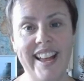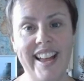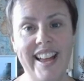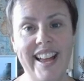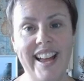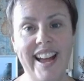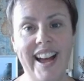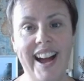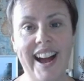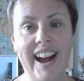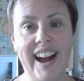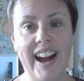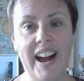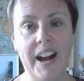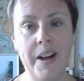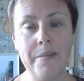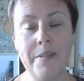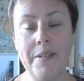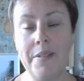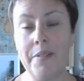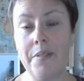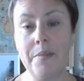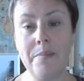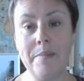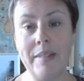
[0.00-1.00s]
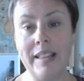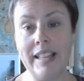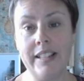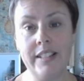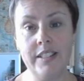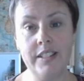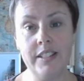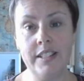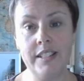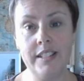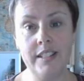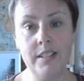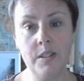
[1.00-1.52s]
uh, if it means
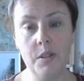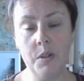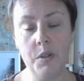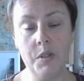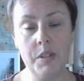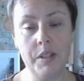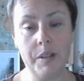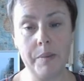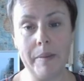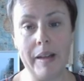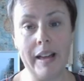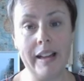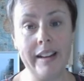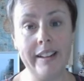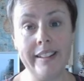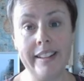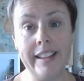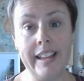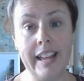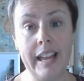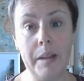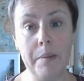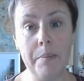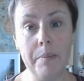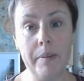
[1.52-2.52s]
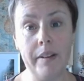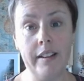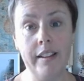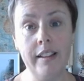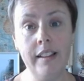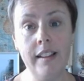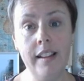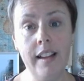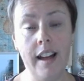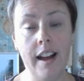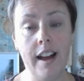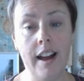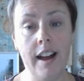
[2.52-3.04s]
using Pattern Keeper
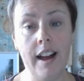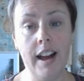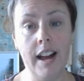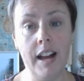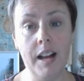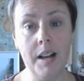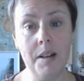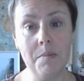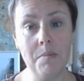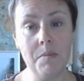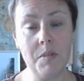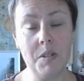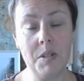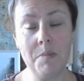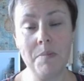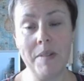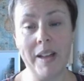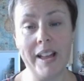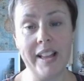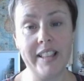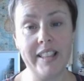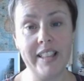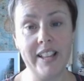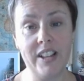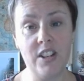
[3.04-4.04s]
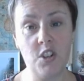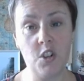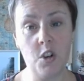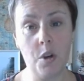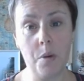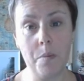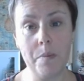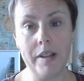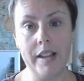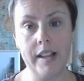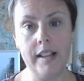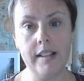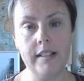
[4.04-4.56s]
um, to make that job
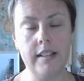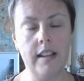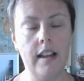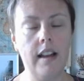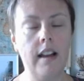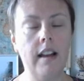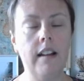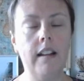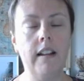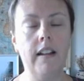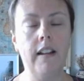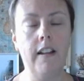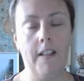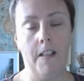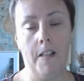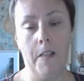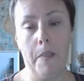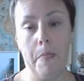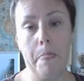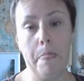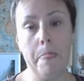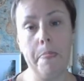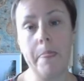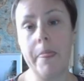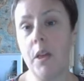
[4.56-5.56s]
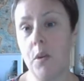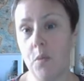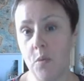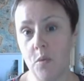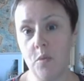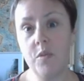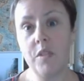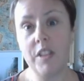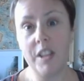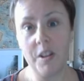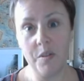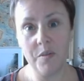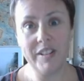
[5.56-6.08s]
easier, then, then we
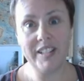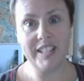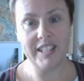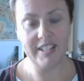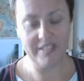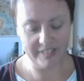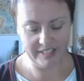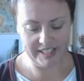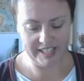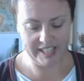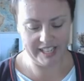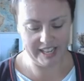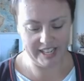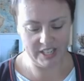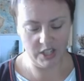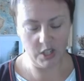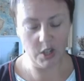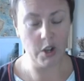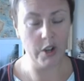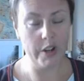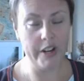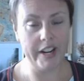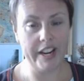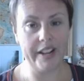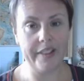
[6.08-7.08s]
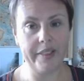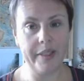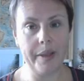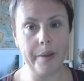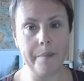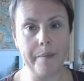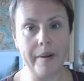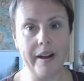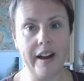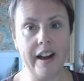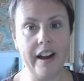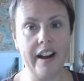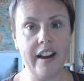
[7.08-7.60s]
definitely need to go down that path.
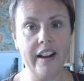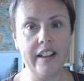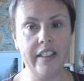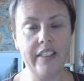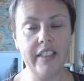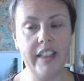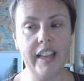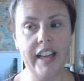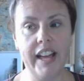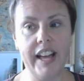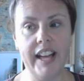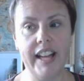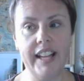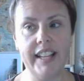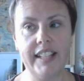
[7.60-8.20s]
And